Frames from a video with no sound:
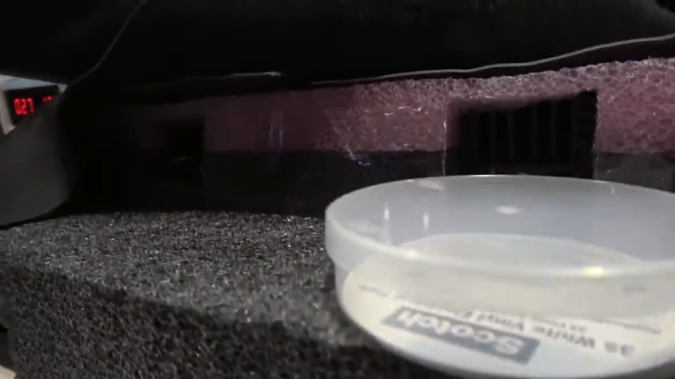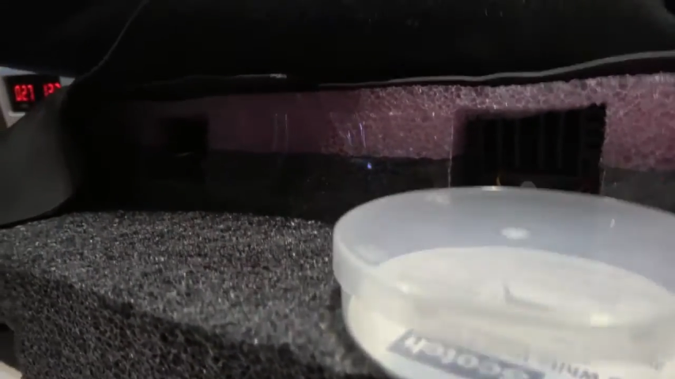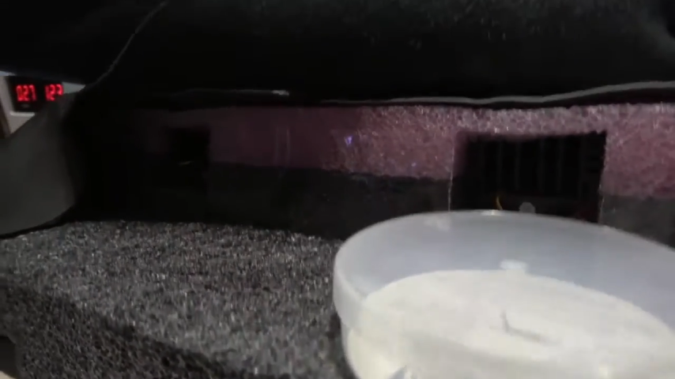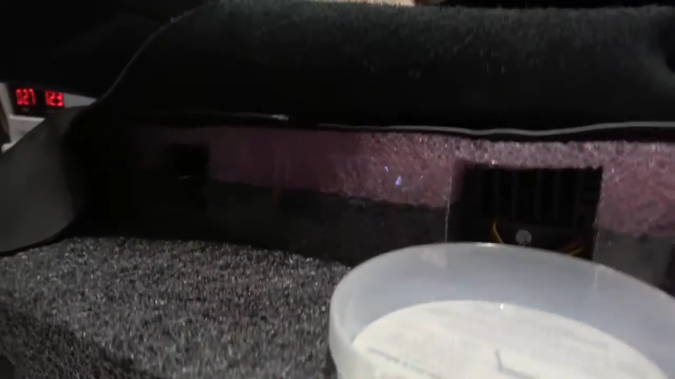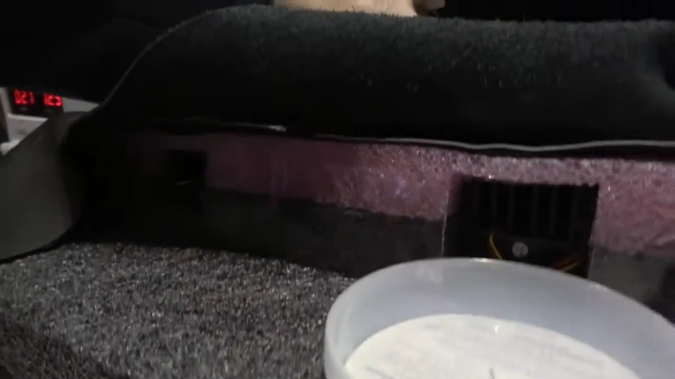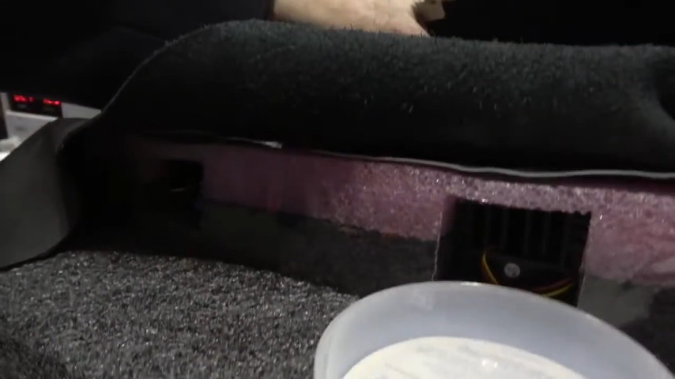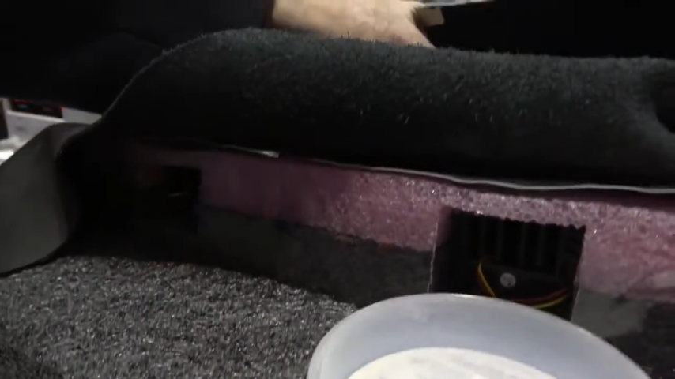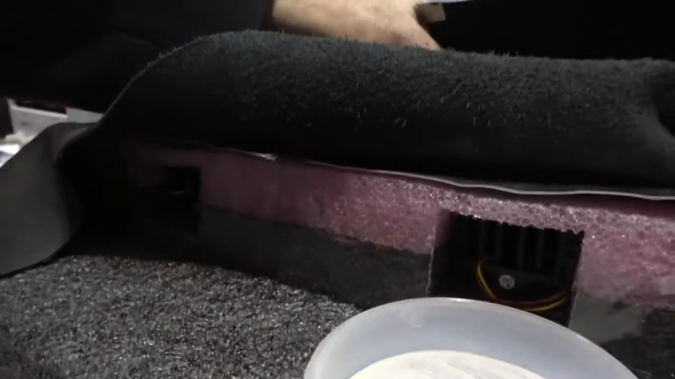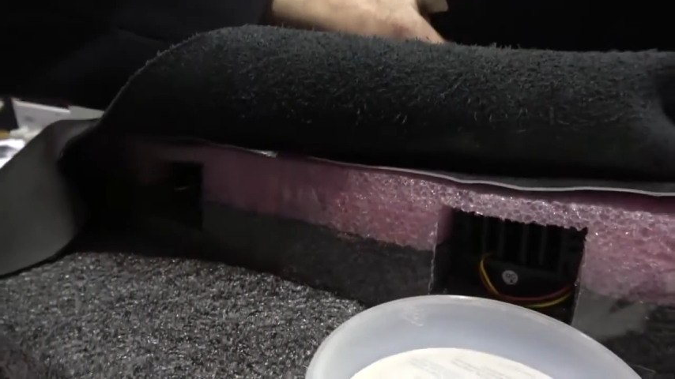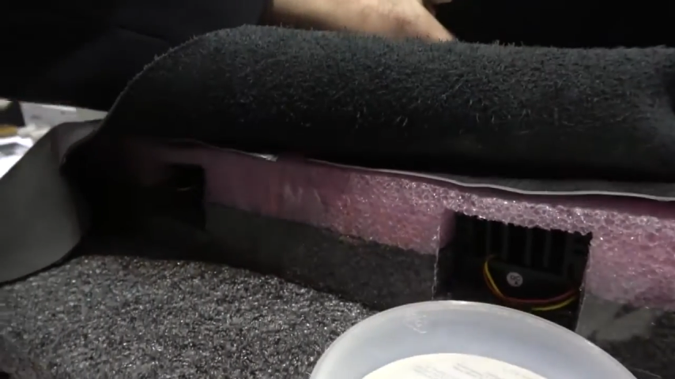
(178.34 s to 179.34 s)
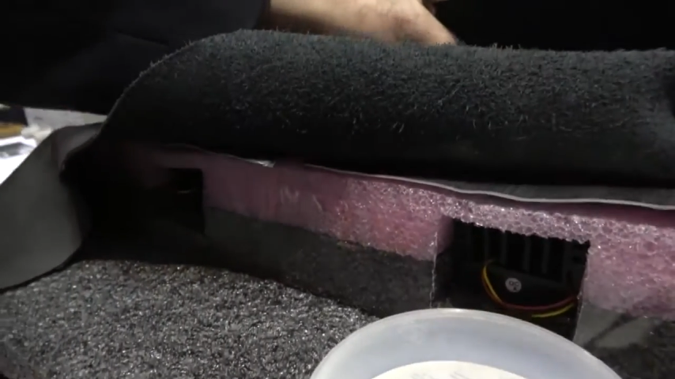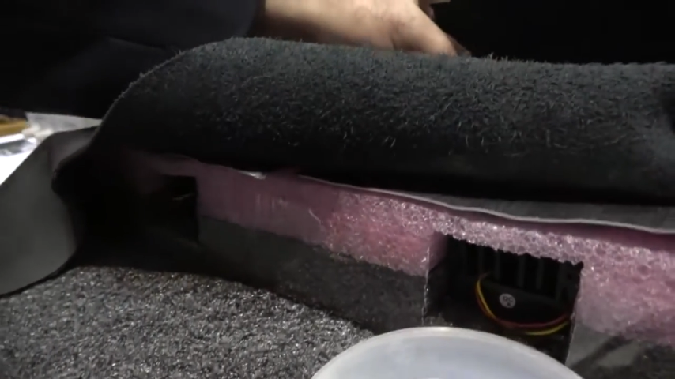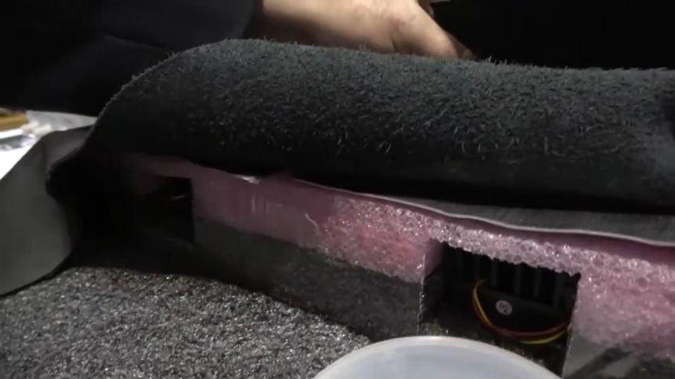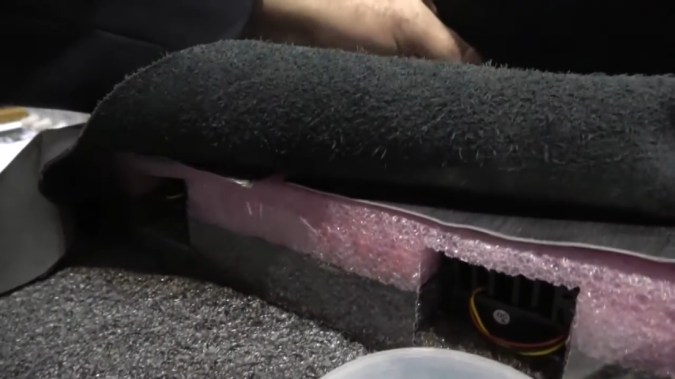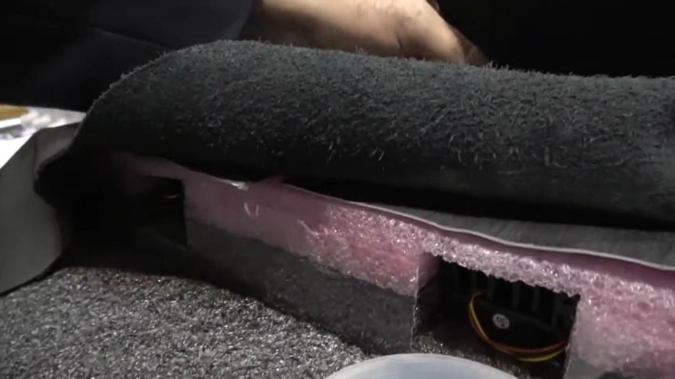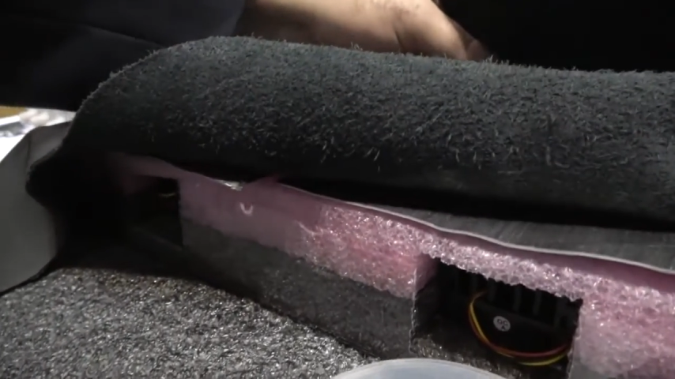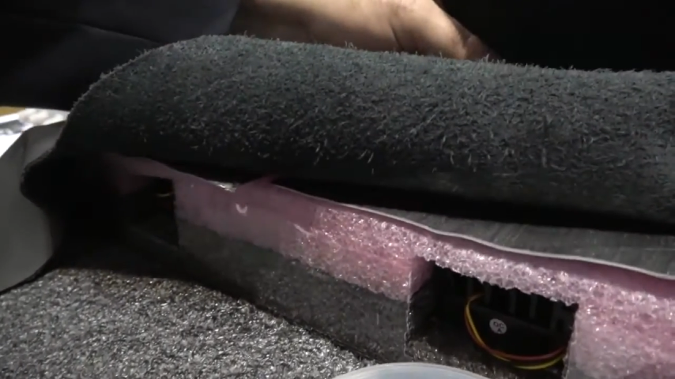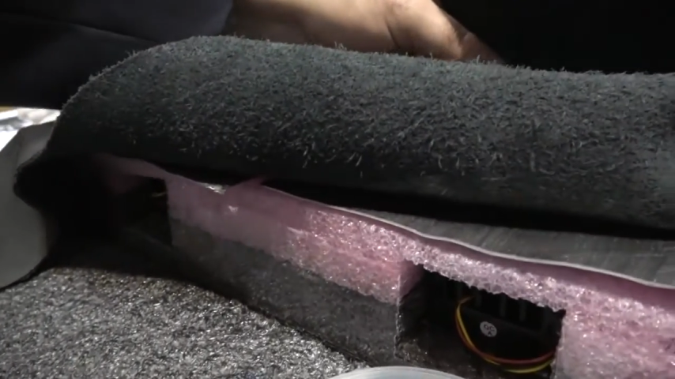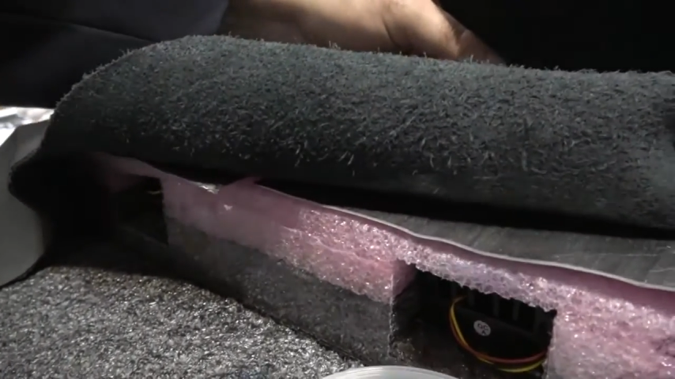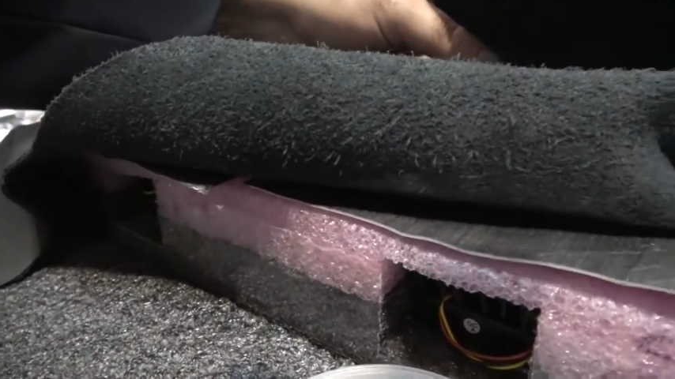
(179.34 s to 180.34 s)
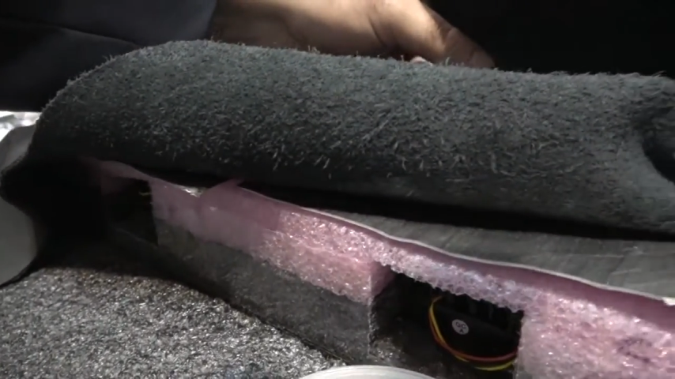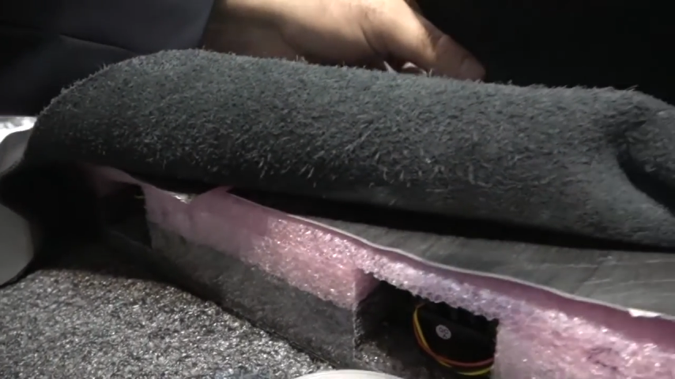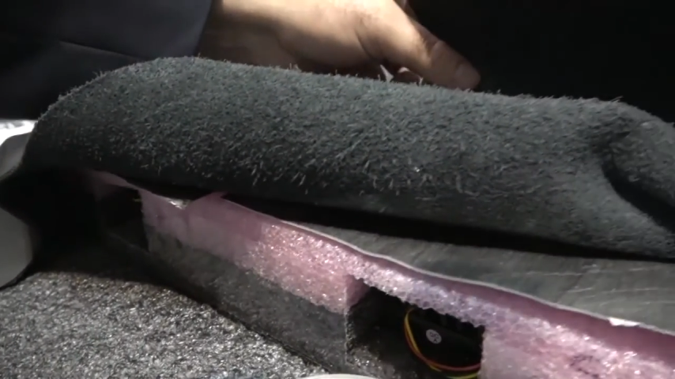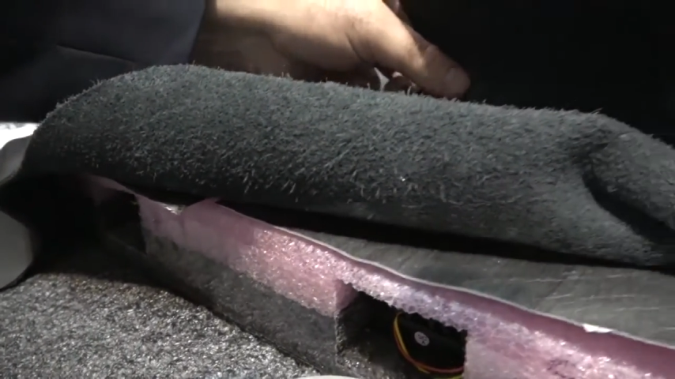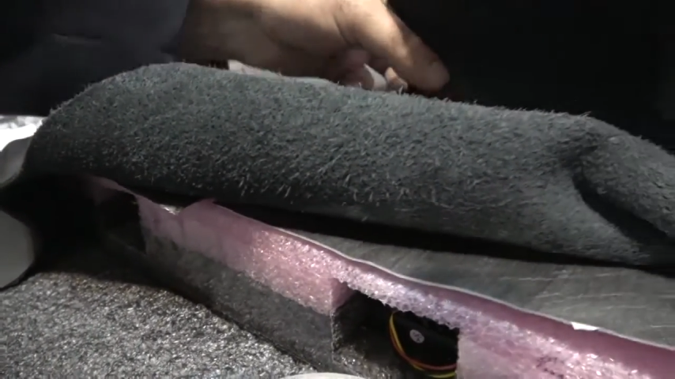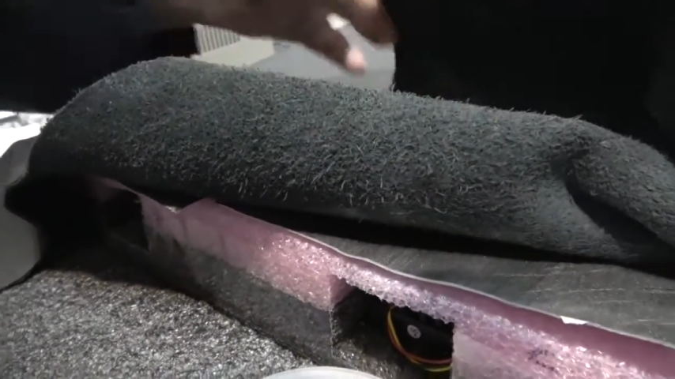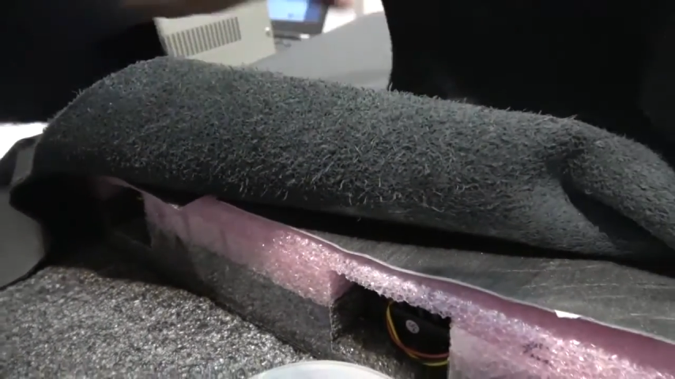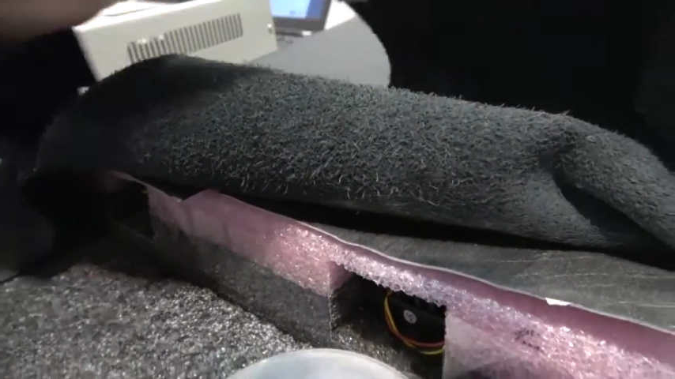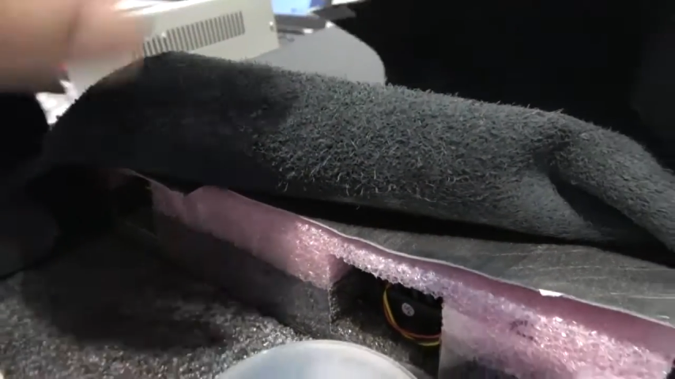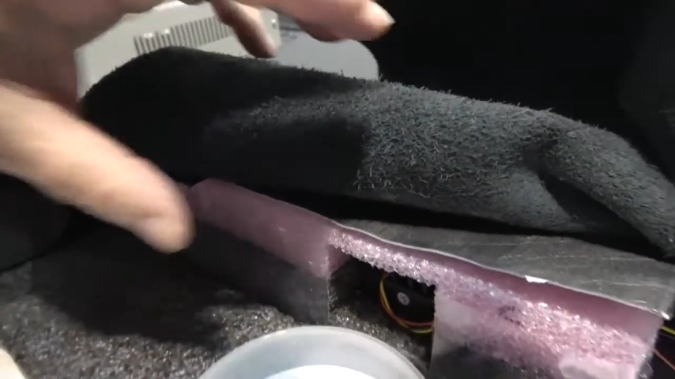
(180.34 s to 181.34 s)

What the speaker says: (no speaker visible)